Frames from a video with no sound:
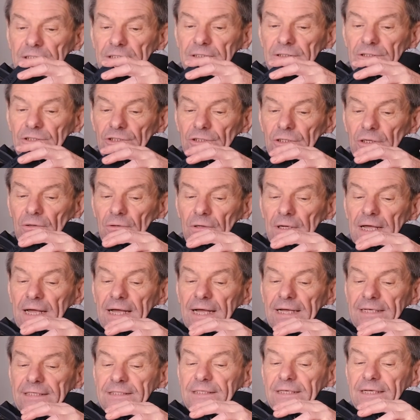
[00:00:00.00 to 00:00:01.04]
controller
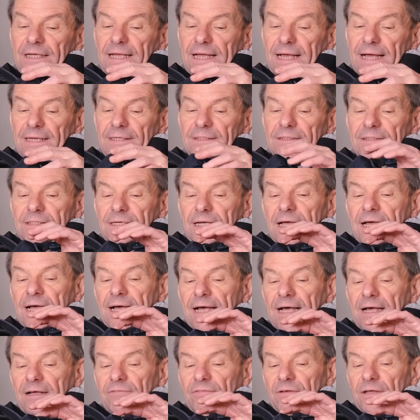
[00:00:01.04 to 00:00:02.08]
has, again, to
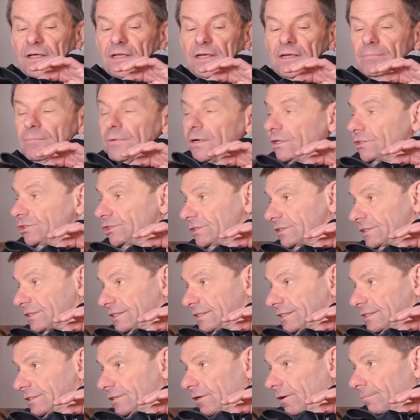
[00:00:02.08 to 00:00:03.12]
have an emergency
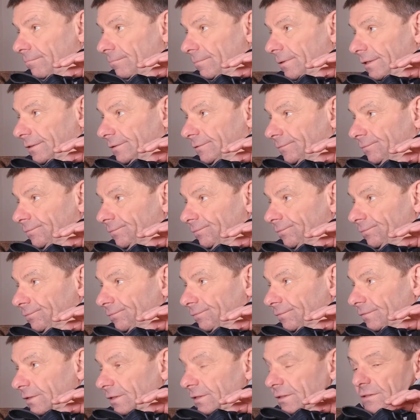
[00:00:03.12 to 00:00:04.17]
stop button.
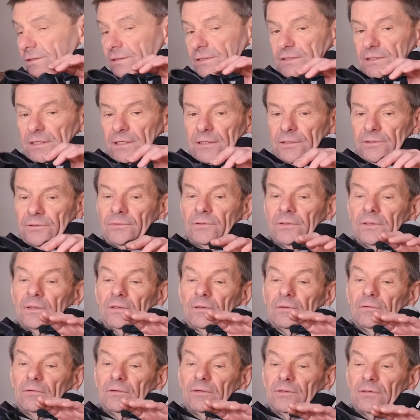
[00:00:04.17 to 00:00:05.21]
So
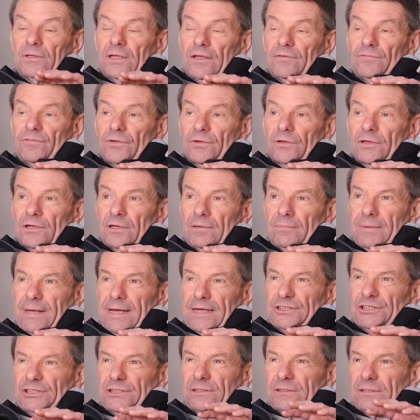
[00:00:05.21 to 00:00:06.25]
if you can
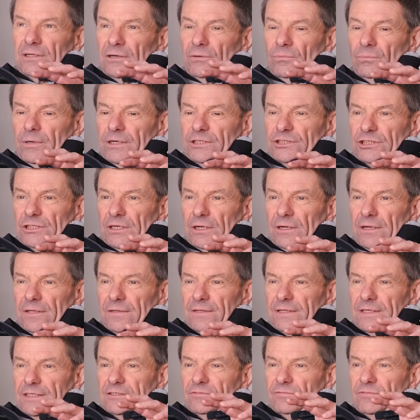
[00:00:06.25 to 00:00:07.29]
imagine a winch like
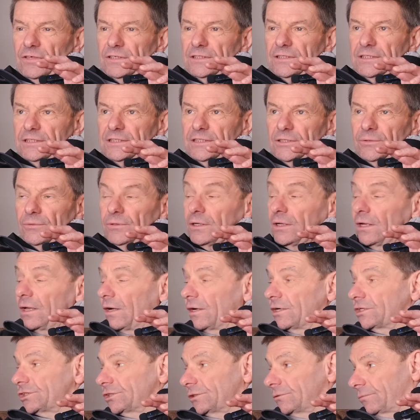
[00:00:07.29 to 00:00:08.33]
this fitted to a
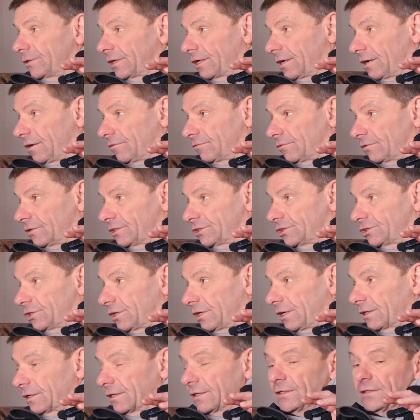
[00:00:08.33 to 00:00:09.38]
larger recovery
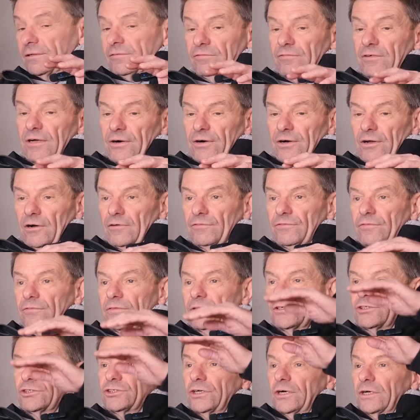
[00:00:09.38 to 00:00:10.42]
truck, very often
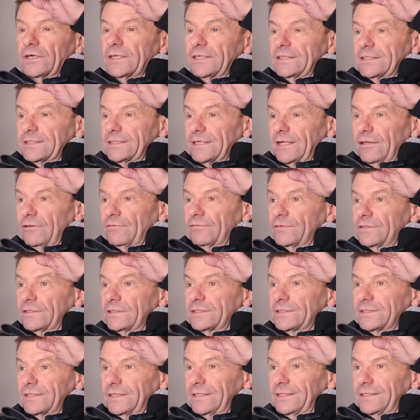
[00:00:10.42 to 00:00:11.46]
the truck itself
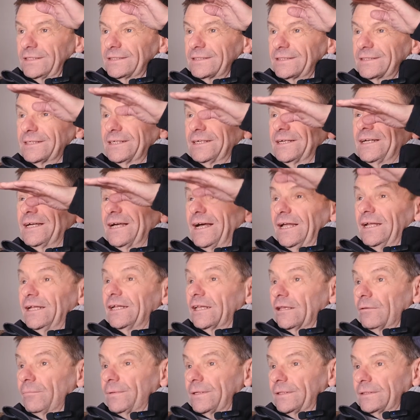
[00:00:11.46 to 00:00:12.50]
is a
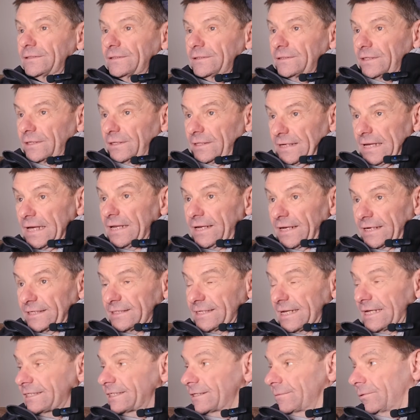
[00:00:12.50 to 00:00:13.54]
little bit
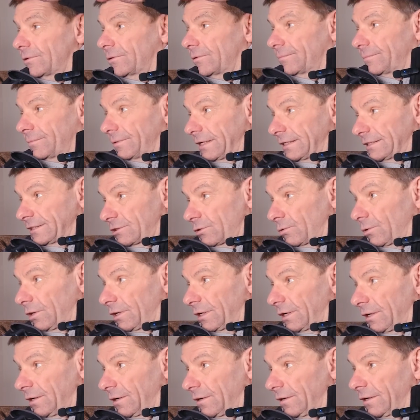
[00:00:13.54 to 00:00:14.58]
inaccessible. It's
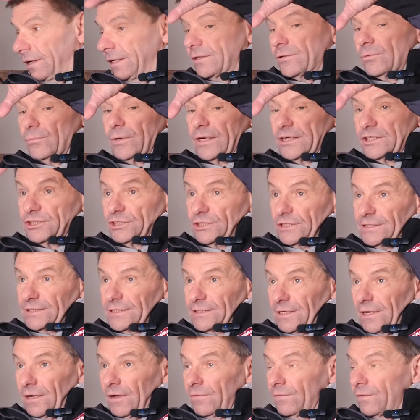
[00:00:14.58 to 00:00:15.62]
quite high. The winch
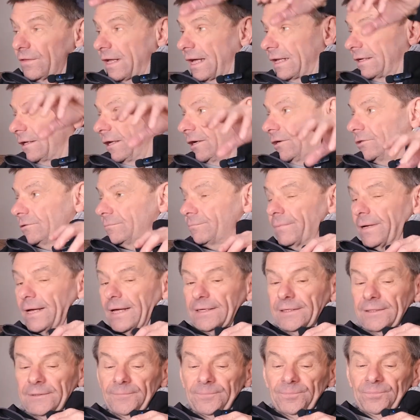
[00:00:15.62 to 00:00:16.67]
is on that load
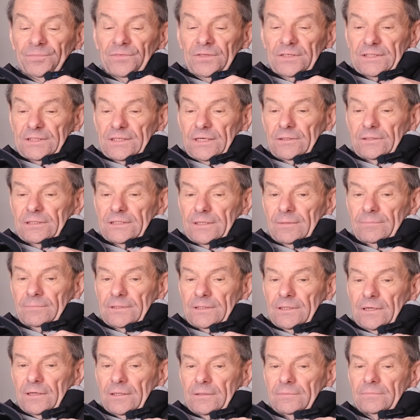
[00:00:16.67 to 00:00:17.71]
bed. So
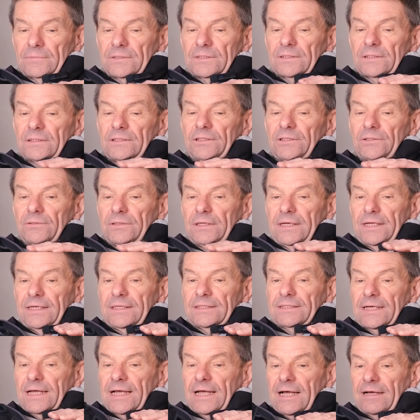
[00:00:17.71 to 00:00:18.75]
sometimes you need
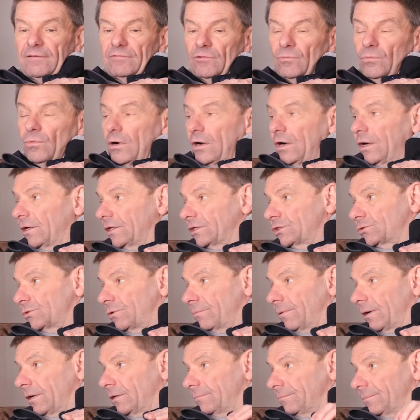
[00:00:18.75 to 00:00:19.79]
to have a wireless
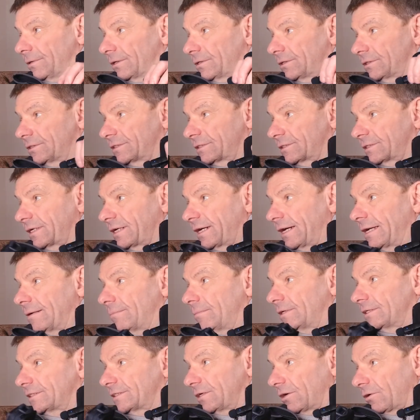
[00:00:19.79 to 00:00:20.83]
remote because
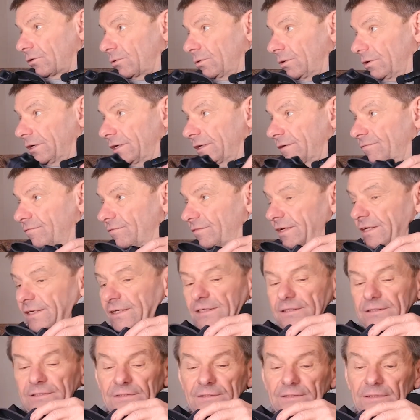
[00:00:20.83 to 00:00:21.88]
cable is not quite
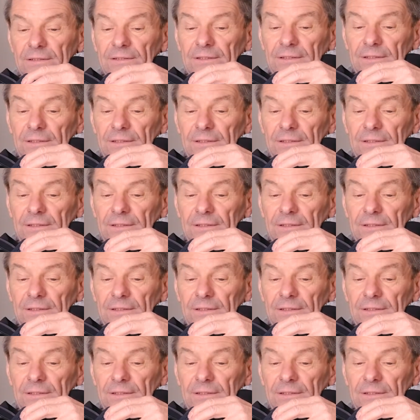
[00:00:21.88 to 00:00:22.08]
convenient